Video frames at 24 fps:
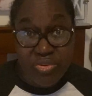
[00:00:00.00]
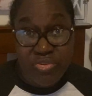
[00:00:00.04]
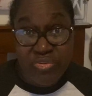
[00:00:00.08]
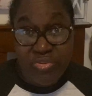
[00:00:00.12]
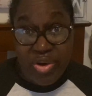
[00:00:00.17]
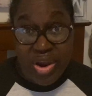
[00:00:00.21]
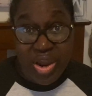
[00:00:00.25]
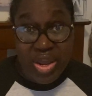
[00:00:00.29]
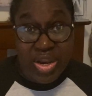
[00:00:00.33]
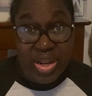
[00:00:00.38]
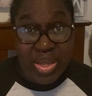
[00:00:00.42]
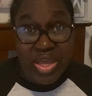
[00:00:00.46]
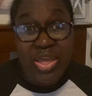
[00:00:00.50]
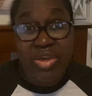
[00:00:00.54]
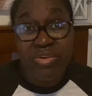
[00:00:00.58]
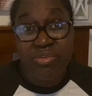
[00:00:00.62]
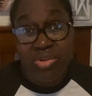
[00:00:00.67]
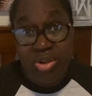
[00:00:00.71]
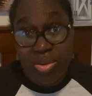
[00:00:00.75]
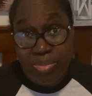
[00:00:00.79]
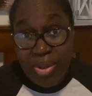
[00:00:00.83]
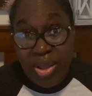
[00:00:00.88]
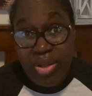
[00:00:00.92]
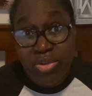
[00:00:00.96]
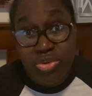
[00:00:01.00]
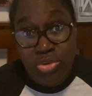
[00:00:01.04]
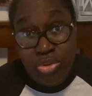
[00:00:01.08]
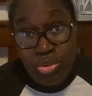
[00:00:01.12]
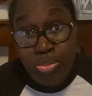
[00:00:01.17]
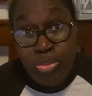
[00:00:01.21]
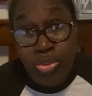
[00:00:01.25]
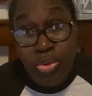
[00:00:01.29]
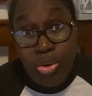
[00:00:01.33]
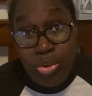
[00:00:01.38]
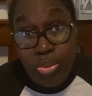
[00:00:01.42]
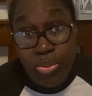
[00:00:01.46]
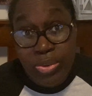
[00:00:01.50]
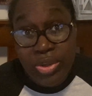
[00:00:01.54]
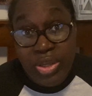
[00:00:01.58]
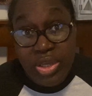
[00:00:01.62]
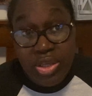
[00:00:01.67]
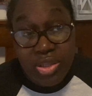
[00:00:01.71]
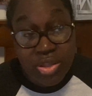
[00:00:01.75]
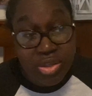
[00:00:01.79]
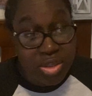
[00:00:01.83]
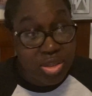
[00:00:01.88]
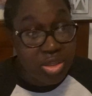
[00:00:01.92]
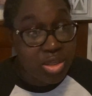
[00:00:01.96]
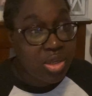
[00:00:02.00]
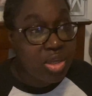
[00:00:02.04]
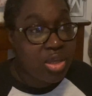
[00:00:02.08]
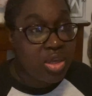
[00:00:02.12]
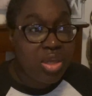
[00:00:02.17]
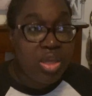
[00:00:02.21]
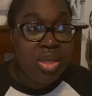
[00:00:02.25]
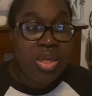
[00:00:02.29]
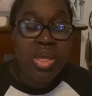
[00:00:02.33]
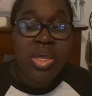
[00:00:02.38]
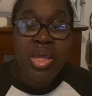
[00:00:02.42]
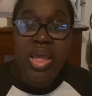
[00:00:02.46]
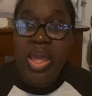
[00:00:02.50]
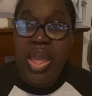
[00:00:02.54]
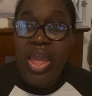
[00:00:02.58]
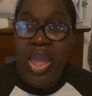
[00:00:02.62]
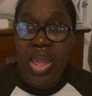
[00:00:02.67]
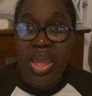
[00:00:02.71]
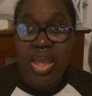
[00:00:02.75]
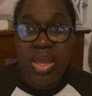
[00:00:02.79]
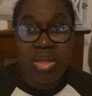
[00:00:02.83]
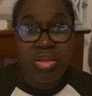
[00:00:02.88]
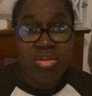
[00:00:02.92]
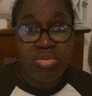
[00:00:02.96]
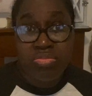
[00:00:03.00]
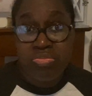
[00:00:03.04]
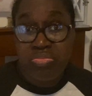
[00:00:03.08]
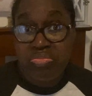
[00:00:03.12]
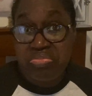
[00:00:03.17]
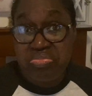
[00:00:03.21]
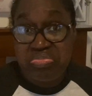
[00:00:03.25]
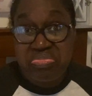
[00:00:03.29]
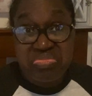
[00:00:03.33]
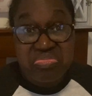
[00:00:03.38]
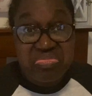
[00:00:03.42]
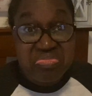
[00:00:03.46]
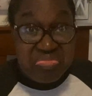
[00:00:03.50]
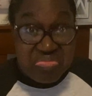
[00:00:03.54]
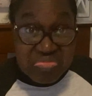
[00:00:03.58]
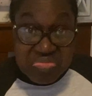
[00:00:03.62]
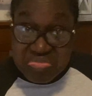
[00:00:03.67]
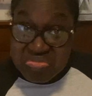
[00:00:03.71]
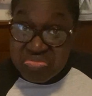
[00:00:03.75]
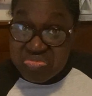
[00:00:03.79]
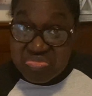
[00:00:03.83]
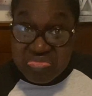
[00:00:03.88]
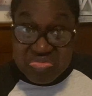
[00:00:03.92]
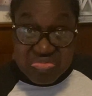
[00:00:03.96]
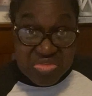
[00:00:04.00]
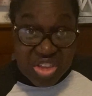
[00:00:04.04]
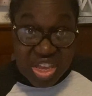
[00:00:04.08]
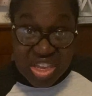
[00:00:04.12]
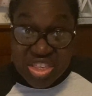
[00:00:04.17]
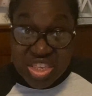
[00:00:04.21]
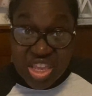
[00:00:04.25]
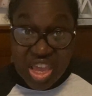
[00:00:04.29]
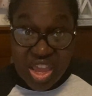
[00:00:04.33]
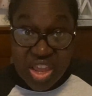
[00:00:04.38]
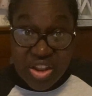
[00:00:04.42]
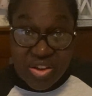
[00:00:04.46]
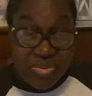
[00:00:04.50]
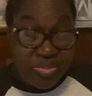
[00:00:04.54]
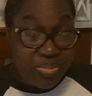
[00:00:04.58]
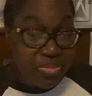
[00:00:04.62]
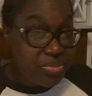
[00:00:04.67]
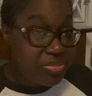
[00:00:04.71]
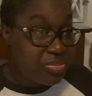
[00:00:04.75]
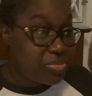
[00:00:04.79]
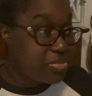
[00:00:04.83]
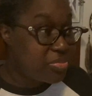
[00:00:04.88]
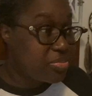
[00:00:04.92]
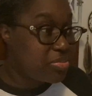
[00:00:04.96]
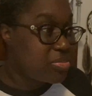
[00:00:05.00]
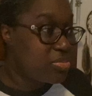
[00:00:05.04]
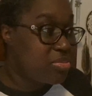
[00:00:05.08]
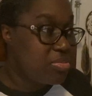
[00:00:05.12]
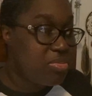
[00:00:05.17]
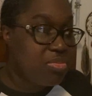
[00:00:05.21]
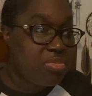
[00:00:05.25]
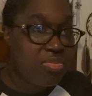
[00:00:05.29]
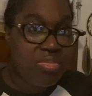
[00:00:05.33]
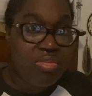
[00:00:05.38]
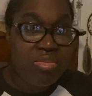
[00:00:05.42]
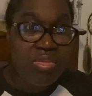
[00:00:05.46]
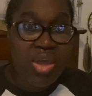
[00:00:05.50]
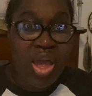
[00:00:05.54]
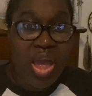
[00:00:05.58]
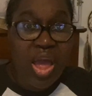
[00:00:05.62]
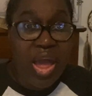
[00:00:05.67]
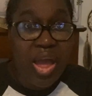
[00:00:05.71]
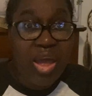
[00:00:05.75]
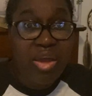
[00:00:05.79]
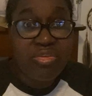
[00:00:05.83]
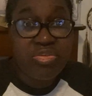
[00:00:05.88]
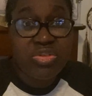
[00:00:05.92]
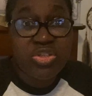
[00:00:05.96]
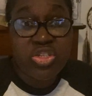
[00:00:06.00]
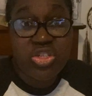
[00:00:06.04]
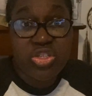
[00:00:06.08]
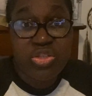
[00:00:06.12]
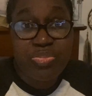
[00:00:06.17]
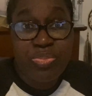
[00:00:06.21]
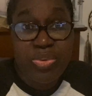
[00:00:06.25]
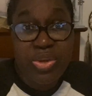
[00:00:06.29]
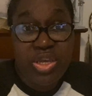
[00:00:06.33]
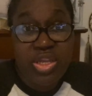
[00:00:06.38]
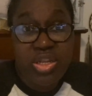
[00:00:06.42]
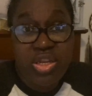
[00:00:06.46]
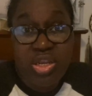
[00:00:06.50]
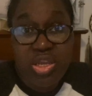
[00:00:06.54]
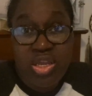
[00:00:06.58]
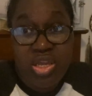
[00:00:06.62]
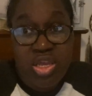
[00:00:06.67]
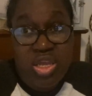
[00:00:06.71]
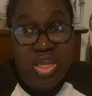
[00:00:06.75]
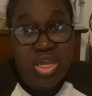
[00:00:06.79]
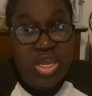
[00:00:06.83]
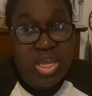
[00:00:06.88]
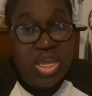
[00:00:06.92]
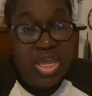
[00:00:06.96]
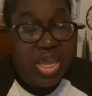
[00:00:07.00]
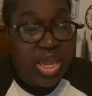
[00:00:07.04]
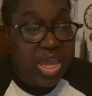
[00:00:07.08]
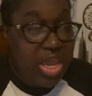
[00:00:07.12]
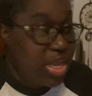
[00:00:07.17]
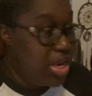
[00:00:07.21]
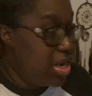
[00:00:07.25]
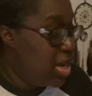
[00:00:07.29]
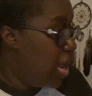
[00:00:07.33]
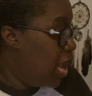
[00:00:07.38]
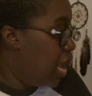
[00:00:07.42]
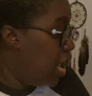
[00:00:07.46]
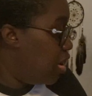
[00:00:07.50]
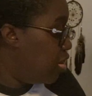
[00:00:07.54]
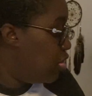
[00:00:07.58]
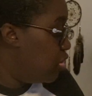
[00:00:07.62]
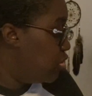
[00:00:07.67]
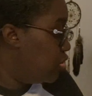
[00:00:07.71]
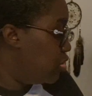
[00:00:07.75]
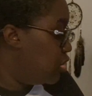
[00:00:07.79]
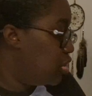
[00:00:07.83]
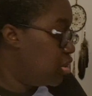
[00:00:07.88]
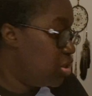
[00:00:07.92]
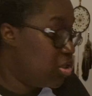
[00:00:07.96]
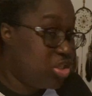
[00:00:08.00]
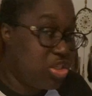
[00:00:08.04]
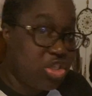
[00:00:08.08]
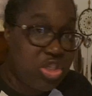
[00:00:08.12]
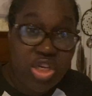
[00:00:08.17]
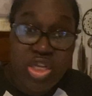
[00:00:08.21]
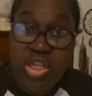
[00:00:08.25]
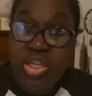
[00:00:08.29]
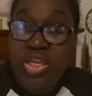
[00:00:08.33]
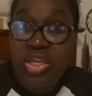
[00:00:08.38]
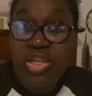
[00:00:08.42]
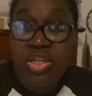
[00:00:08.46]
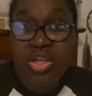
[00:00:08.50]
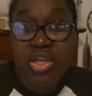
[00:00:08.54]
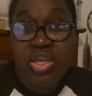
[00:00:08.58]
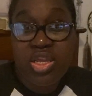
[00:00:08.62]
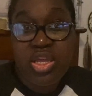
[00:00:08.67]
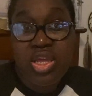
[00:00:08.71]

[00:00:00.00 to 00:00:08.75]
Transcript: Friday, give it about 2 more weeks. And that's it. I've just been in the house chilling.